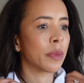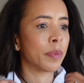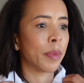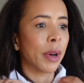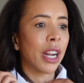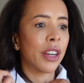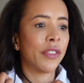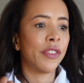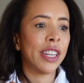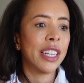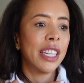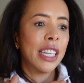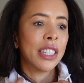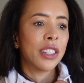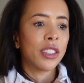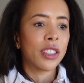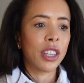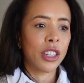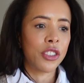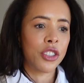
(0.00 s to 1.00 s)
but I think it's
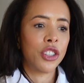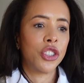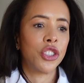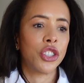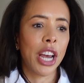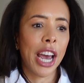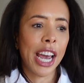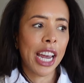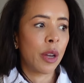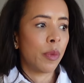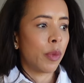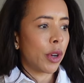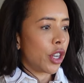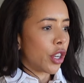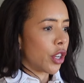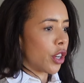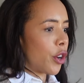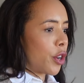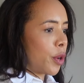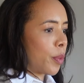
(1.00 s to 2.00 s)
such a shame when you
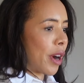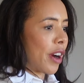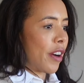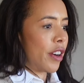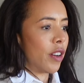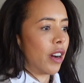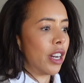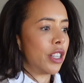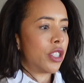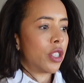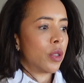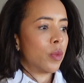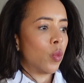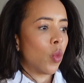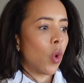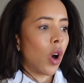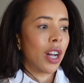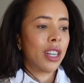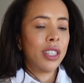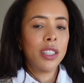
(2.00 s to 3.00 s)
can only wear an item
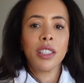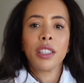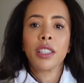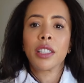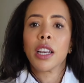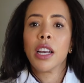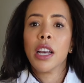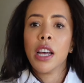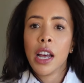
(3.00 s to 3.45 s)
once.